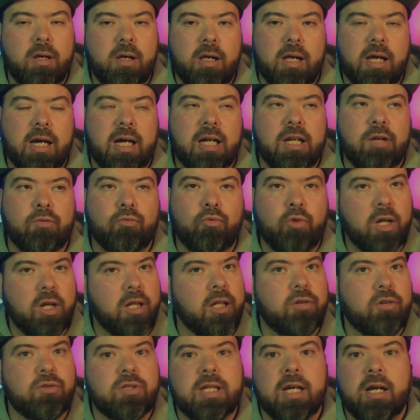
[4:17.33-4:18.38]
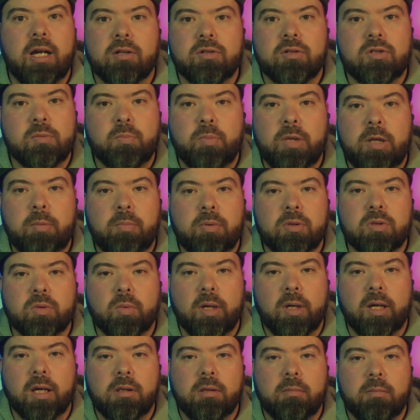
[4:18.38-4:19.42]
and it really does get on some people's
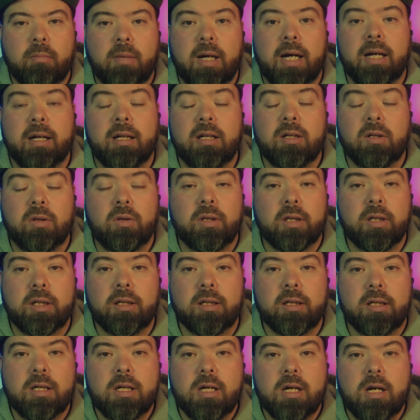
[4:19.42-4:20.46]
wick, mine included.